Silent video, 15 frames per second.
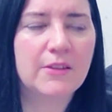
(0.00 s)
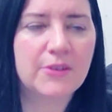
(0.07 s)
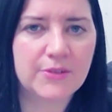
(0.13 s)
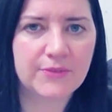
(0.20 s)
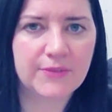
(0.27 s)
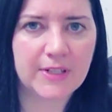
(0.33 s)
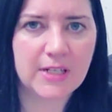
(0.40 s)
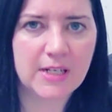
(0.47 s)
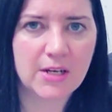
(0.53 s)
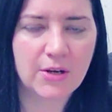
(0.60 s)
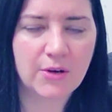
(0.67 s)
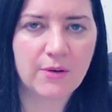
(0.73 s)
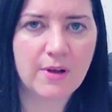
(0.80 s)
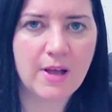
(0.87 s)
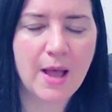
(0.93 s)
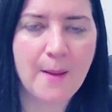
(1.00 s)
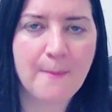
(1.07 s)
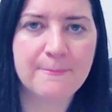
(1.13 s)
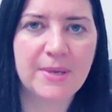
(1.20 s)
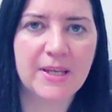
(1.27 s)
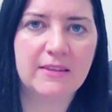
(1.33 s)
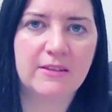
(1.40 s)
other video,
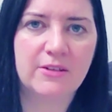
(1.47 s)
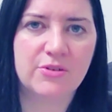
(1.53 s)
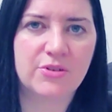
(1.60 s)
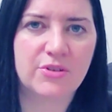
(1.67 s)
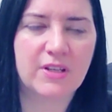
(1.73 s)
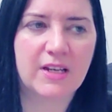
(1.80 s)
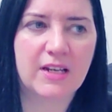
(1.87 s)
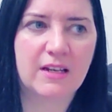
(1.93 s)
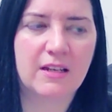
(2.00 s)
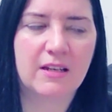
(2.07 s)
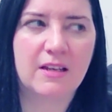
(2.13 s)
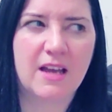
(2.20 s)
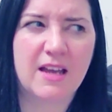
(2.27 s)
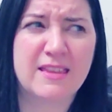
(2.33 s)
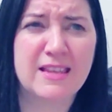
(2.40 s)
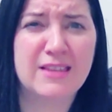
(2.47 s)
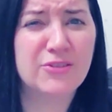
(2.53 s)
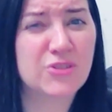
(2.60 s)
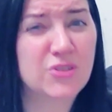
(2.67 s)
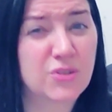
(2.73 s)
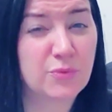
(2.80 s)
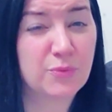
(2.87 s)
but there's like, I think
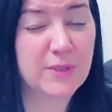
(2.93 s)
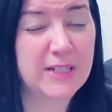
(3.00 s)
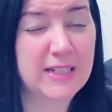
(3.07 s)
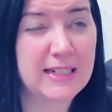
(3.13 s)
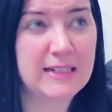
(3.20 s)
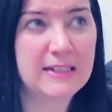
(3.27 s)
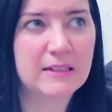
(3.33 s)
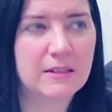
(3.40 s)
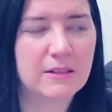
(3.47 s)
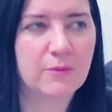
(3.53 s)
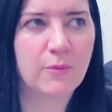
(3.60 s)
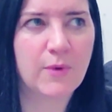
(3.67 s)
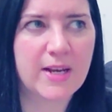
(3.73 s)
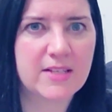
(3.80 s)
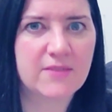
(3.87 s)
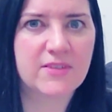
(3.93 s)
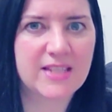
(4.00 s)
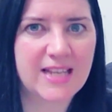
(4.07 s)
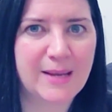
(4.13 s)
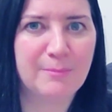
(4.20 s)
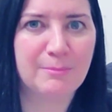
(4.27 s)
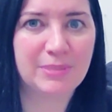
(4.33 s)
there's three ways of
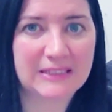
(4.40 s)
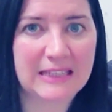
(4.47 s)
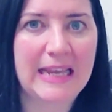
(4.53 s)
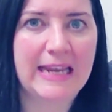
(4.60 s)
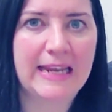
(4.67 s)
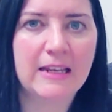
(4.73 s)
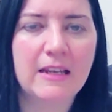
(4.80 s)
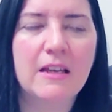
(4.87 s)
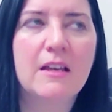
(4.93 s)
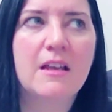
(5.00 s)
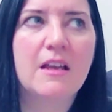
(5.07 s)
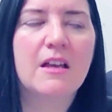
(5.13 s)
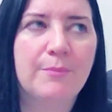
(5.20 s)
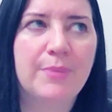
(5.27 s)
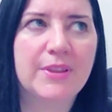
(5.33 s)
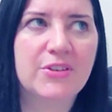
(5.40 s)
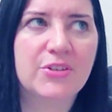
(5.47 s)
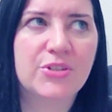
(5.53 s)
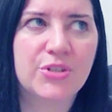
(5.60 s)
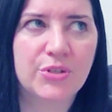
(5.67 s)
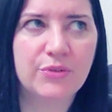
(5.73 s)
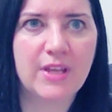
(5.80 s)
saying play, but the
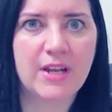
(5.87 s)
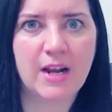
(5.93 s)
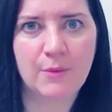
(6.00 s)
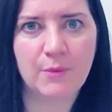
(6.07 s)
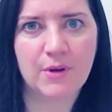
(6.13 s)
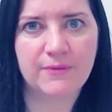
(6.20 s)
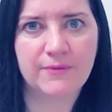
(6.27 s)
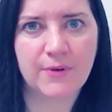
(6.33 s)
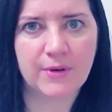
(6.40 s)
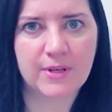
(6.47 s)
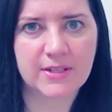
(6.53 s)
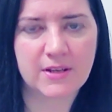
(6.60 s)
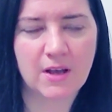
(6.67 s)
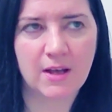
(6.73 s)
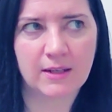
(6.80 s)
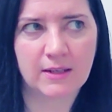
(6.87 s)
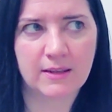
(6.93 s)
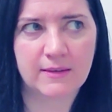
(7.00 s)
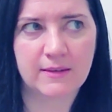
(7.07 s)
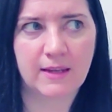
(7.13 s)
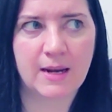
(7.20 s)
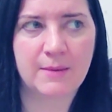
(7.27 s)
two that I want to focus on
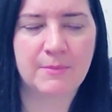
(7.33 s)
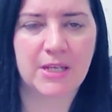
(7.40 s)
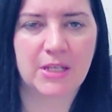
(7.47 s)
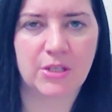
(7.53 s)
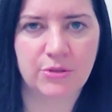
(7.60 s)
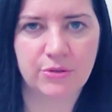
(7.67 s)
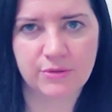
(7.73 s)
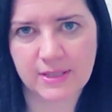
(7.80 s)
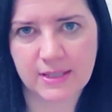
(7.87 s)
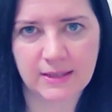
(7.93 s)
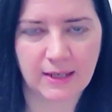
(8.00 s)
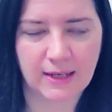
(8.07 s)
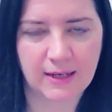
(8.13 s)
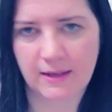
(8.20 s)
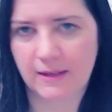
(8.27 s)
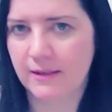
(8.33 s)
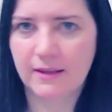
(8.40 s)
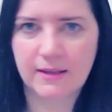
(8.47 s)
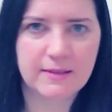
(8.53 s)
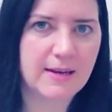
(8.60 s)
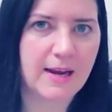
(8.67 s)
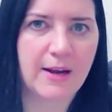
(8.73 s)
that I might use in like
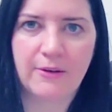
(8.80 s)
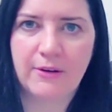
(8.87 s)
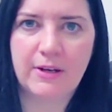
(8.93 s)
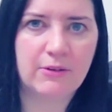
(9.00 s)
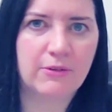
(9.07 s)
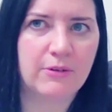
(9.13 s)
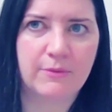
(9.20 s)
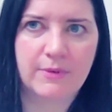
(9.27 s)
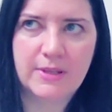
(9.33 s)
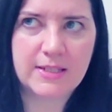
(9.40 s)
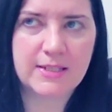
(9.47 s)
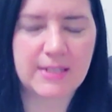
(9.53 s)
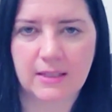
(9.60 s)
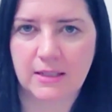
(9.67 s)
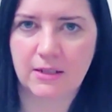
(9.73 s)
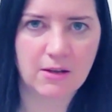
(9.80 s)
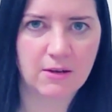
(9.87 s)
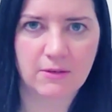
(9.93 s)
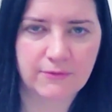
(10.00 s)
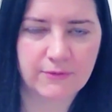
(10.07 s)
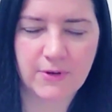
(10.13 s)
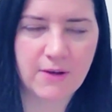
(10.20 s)
a diary or with a daily
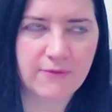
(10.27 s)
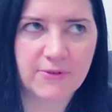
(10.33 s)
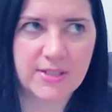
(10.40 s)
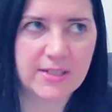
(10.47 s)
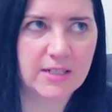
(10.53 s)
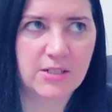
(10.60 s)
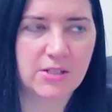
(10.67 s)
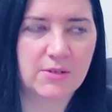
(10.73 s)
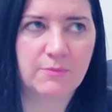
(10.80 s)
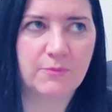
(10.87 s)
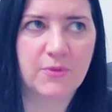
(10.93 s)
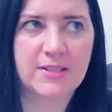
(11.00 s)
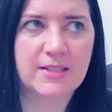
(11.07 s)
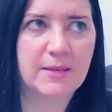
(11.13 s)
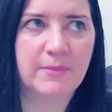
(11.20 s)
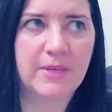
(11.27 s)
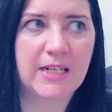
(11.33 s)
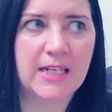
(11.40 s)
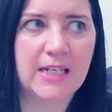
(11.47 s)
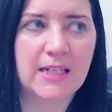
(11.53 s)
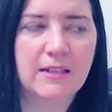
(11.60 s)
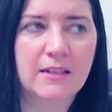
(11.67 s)
conversation with
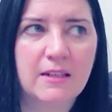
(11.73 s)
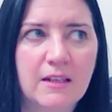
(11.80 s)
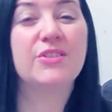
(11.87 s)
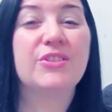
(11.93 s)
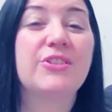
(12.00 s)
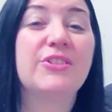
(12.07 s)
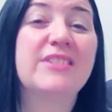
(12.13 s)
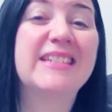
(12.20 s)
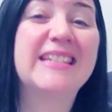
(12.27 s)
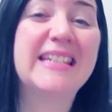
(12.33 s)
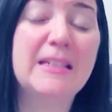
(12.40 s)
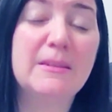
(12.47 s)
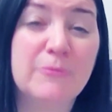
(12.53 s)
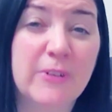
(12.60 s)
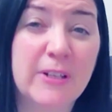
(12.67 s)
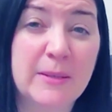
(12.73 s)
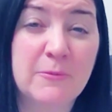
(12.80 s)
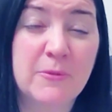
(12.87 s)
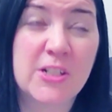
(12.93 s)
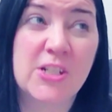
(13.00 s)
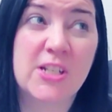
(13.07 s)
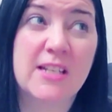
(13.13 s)
somebody. So there's
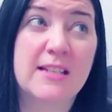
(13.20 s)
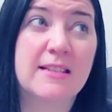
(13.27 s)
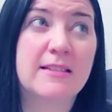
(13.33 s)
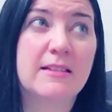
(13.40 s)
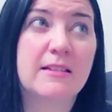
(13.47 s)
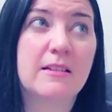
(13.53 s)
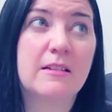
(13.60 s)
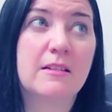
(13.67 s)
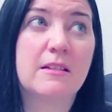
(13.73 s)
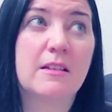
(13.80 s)
imrim, which is